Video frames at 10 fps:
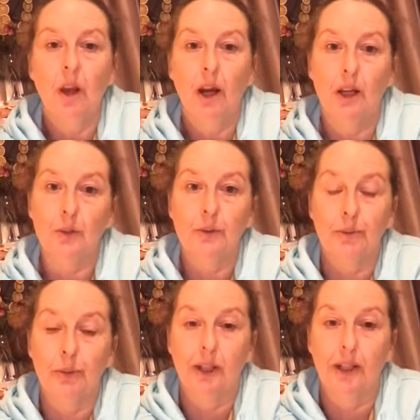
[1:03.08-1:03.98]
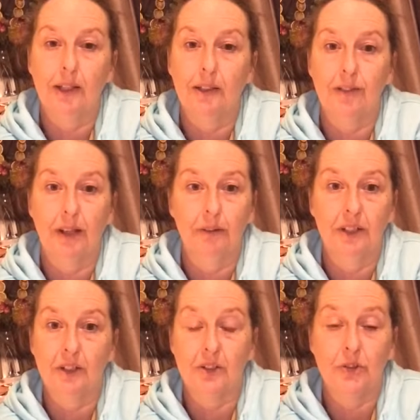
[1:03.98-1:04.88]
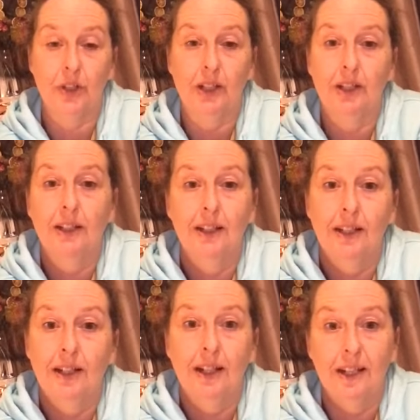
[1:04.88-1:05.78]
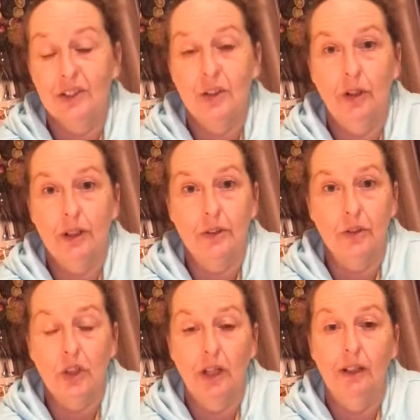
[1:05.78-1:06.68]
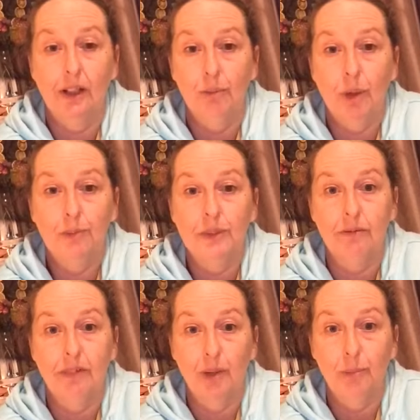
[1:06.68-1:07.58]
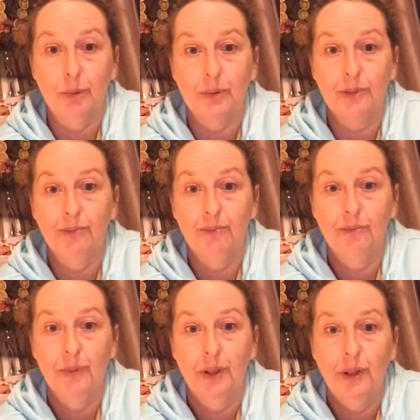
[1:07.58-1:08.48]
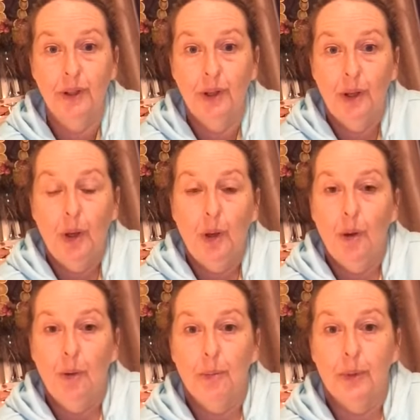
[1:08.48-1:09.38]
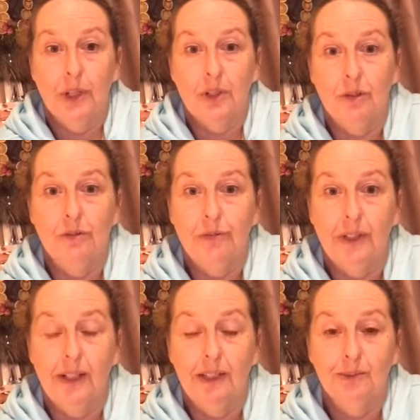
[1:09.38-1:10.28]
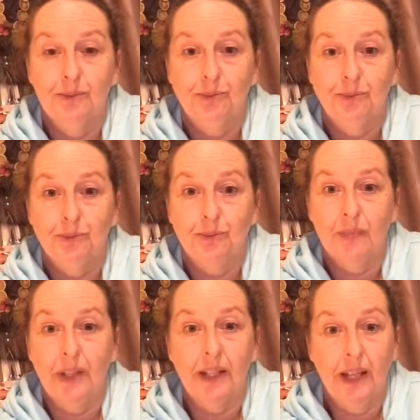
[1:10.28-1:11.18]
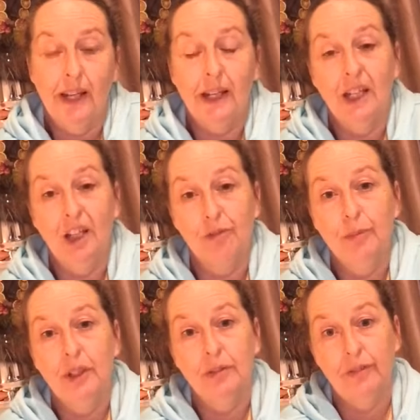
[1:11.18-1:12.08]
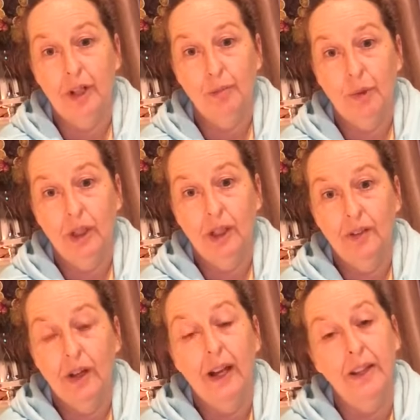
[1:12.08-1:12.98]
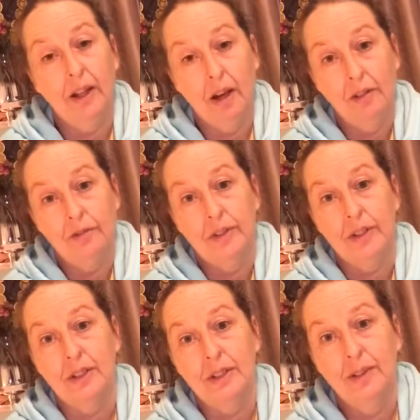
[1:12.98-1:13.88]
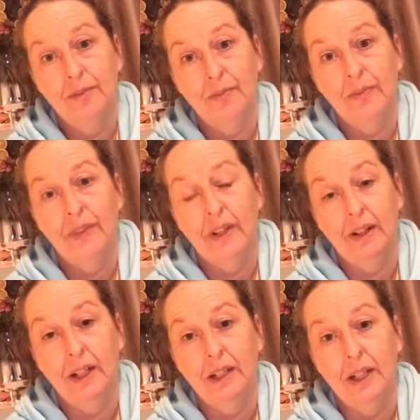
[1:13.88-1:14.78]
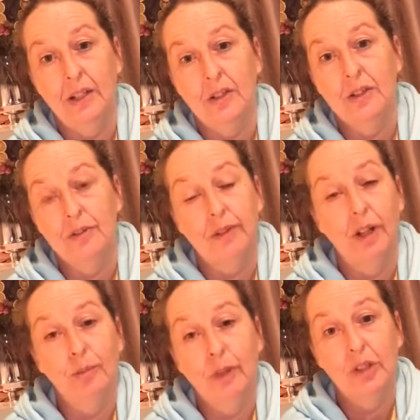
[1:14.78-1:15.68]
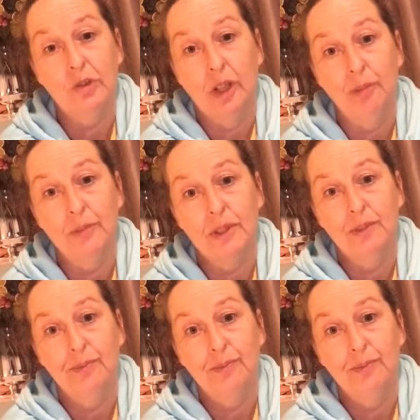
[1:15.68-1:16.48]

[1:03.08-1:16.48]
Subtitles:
I know that working in the flower industry isn't all sunshine, lollipops and rainbows. But I do feel that Kay can give me the framework and the confidence that I need to follow my dreams